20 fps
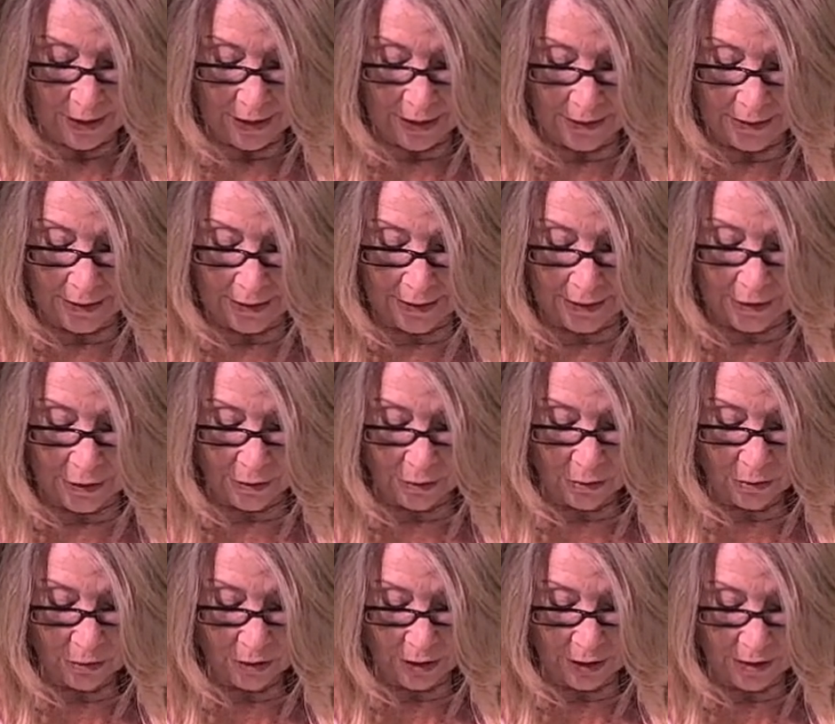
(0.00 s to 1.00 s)
and I
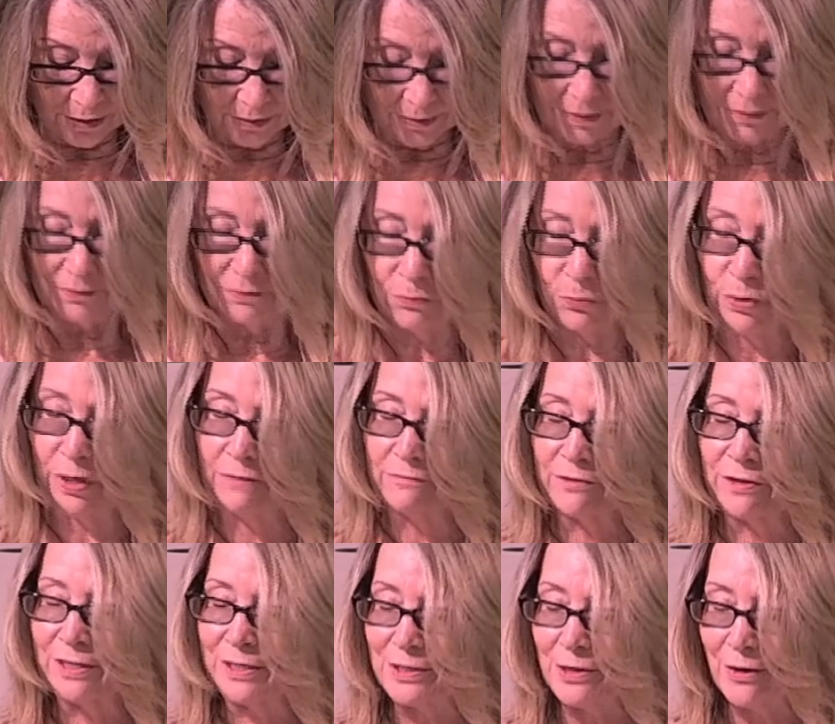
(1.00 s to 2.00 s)
know that
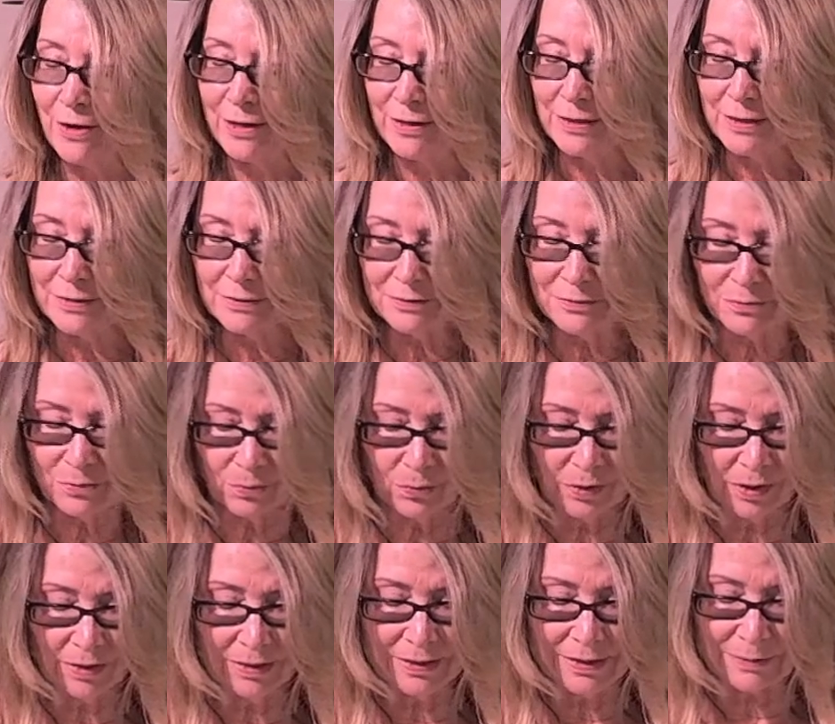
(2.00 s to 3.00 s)
Reverend Donna
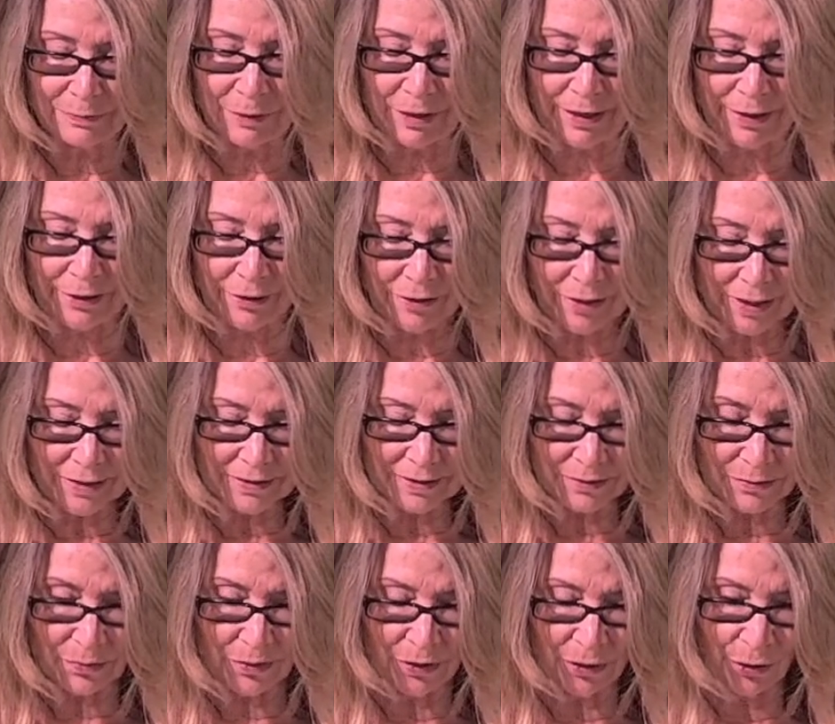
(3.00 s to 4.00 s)
will inspire
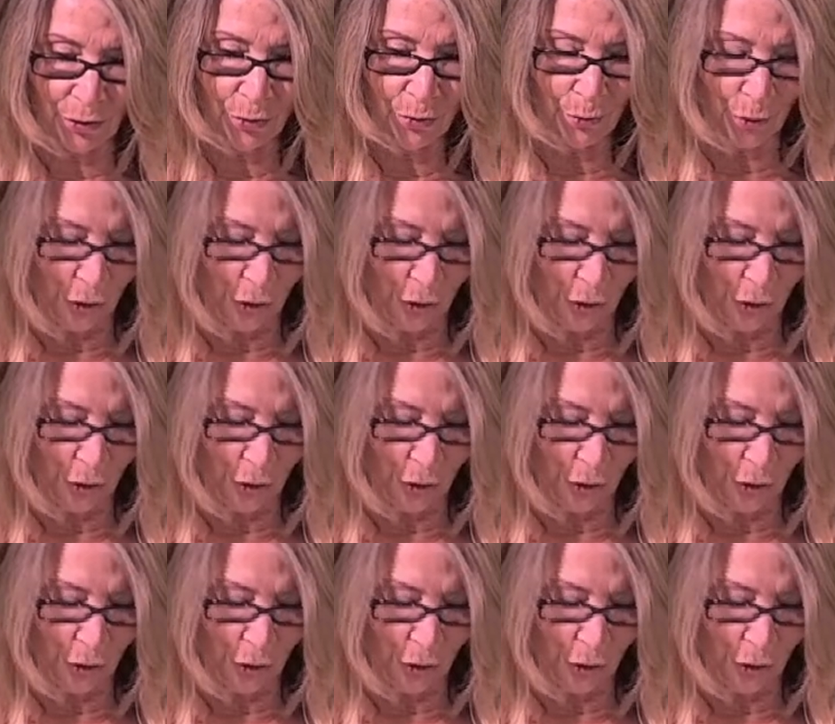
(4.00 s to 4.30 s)
us with her